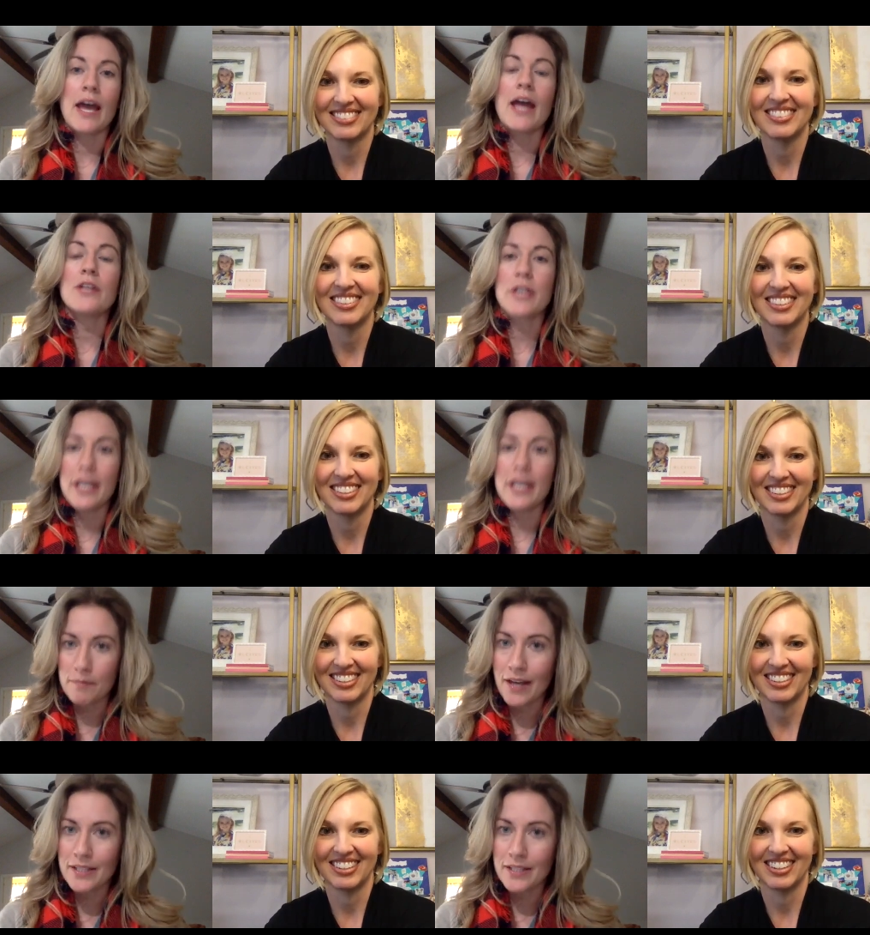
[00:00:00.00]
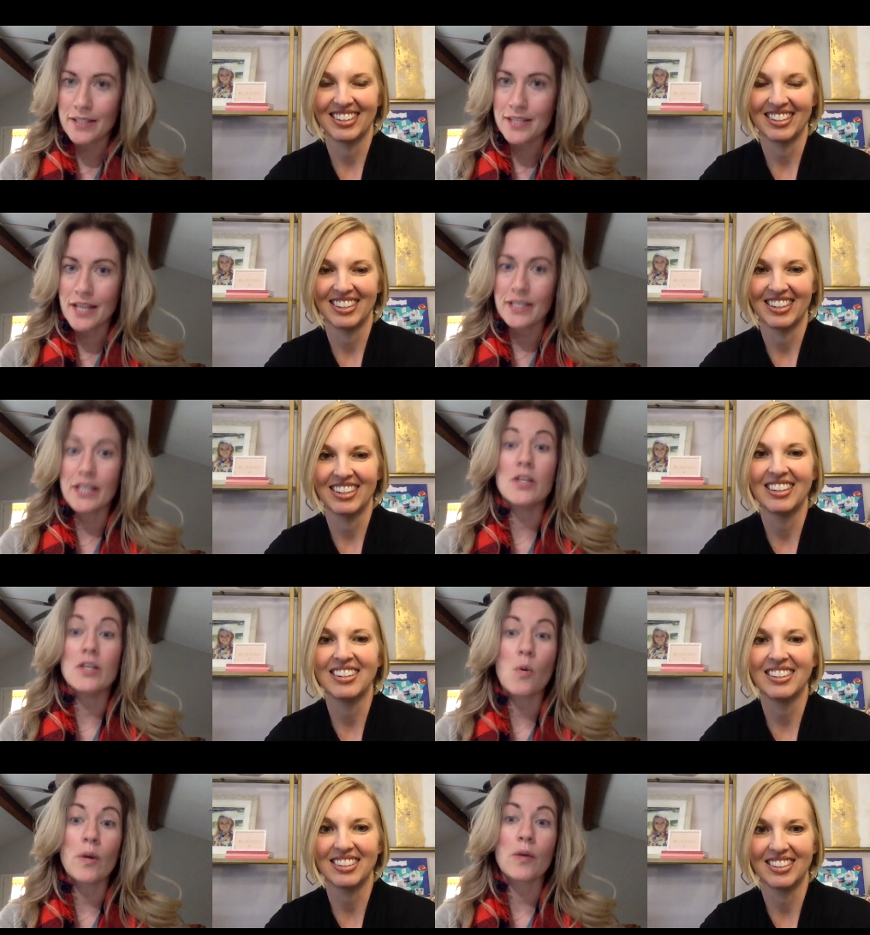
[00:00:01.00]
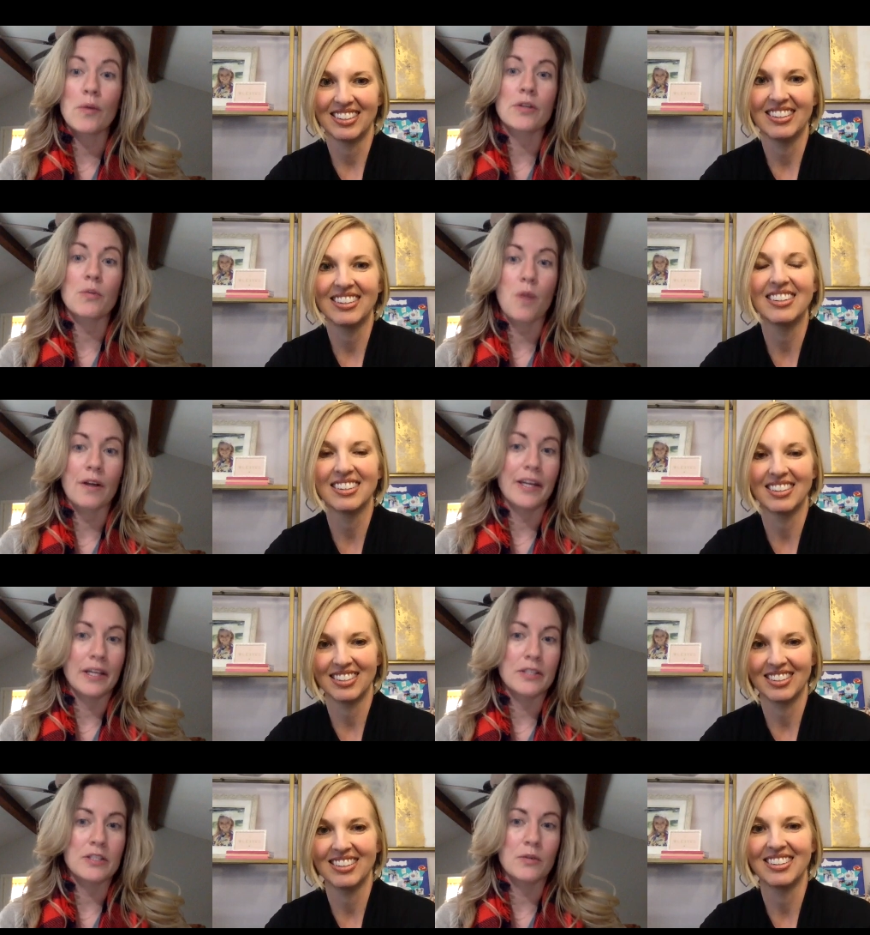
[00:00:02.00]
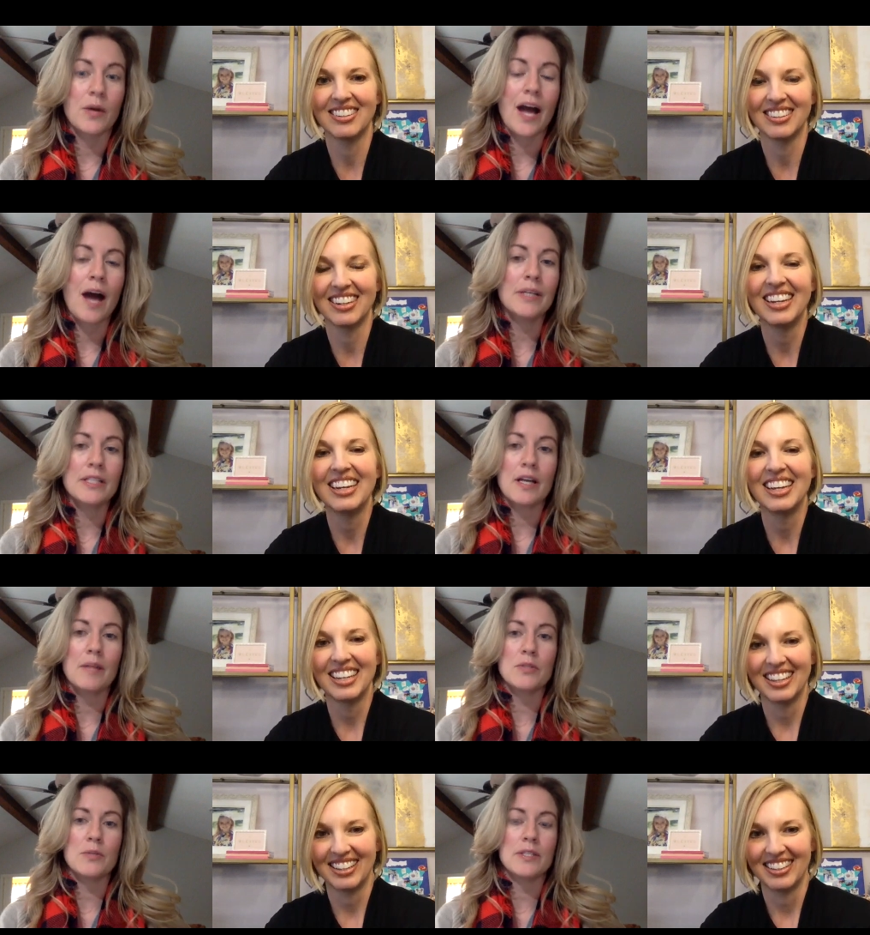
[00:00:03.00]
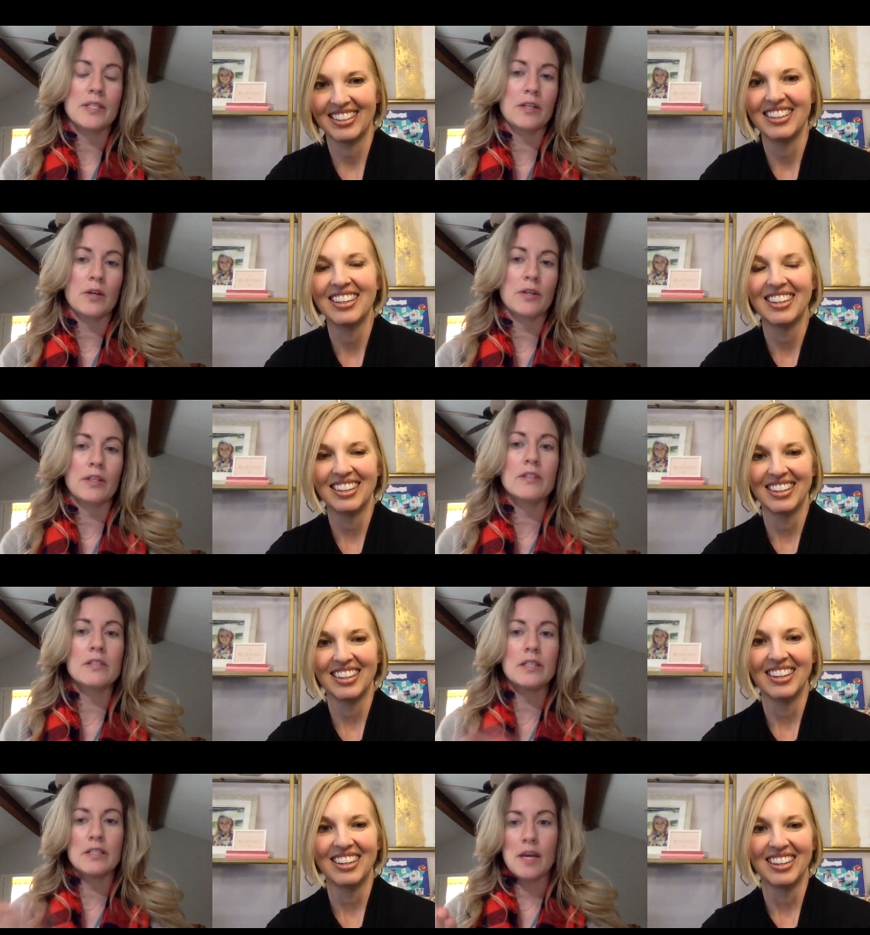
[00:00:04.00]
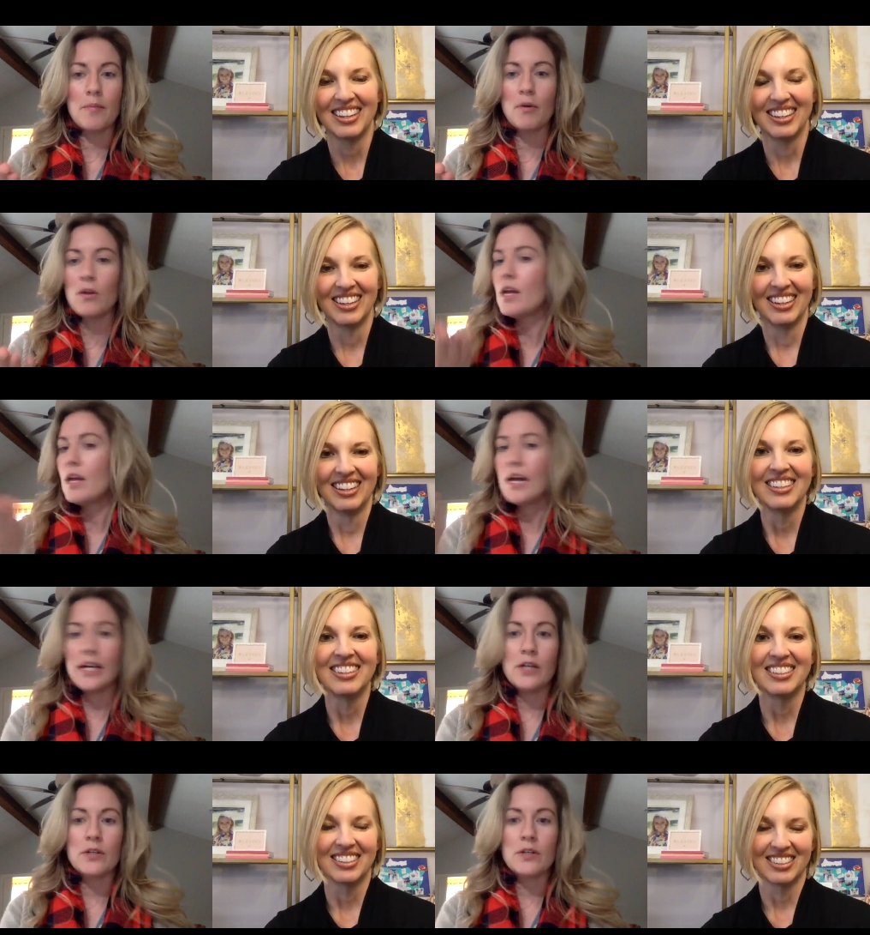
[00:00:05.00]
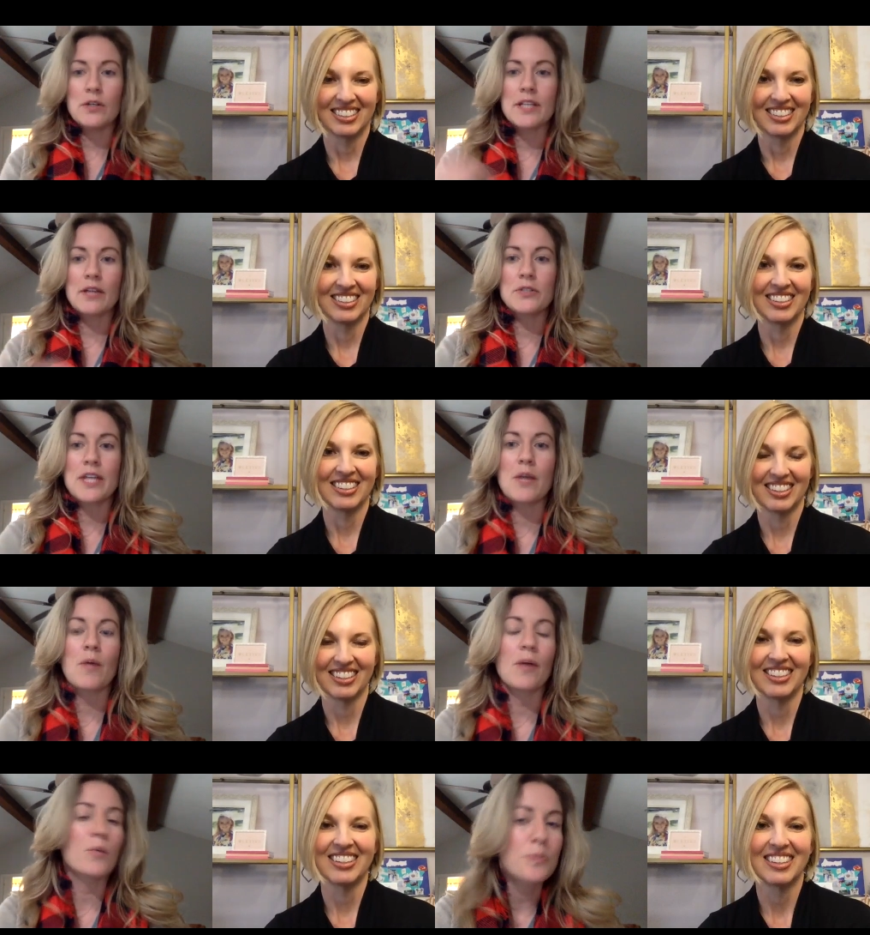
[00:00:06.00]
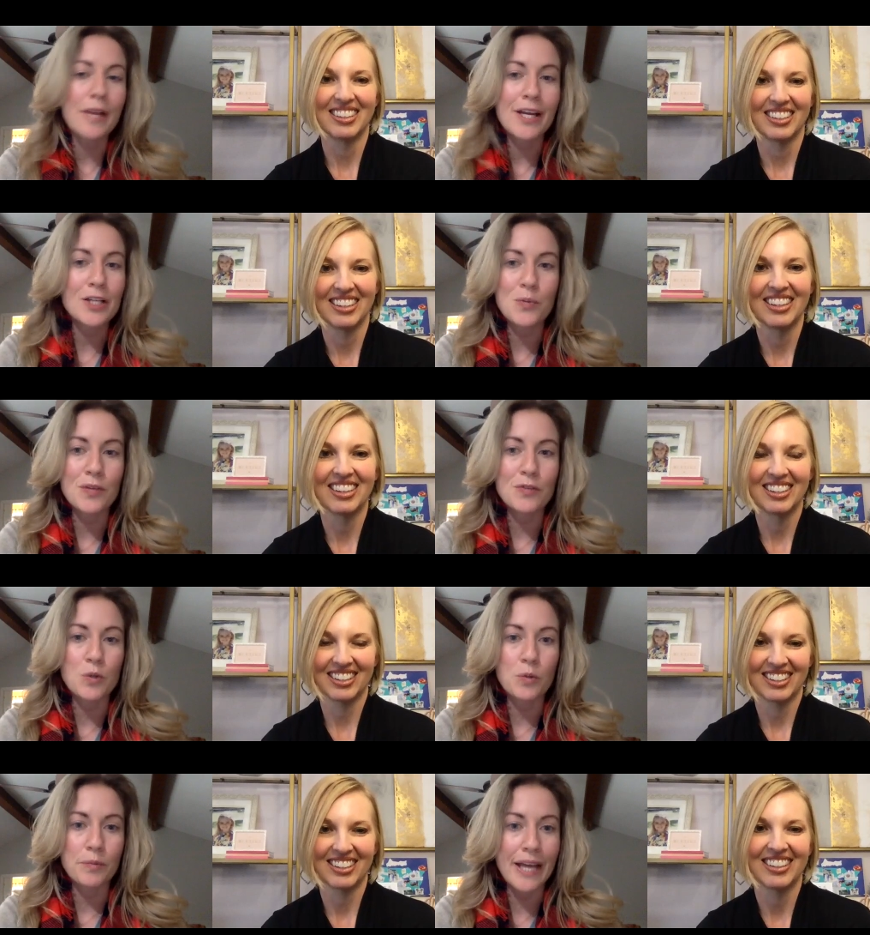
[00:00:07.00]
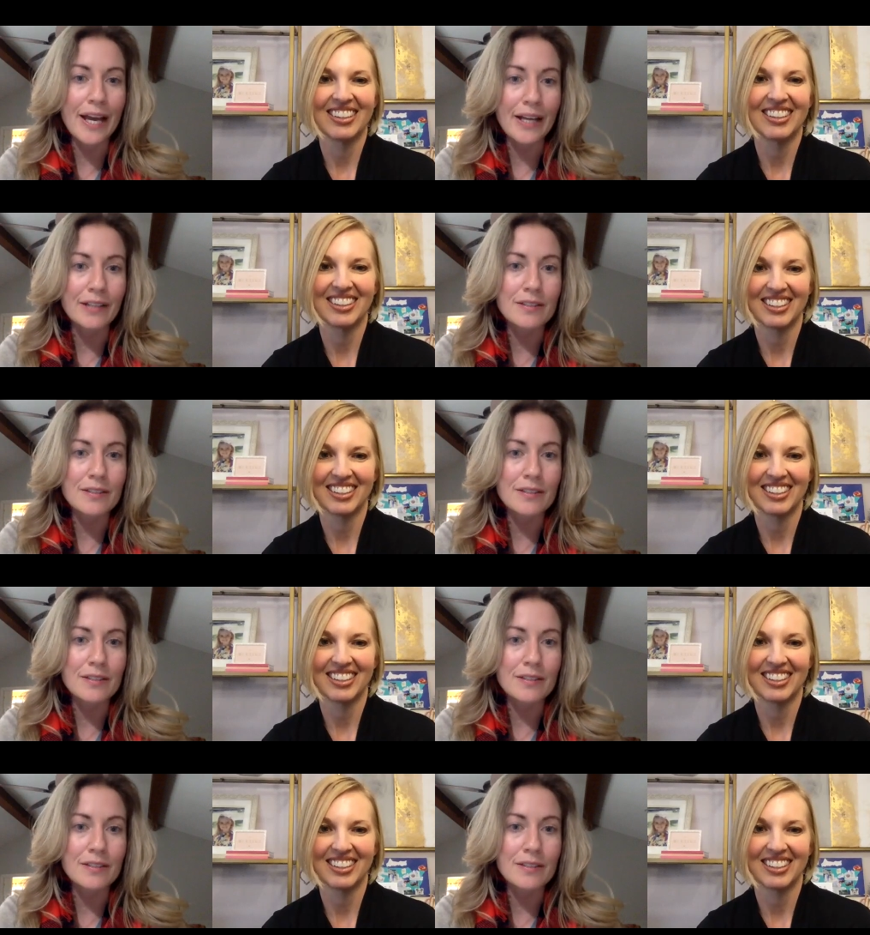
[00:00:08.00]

Speaker 1: educated mindset and knowing what they're walking into. How many times do we sit there at the listing table and hear a seller say, Well, I wish my agent would have told me X?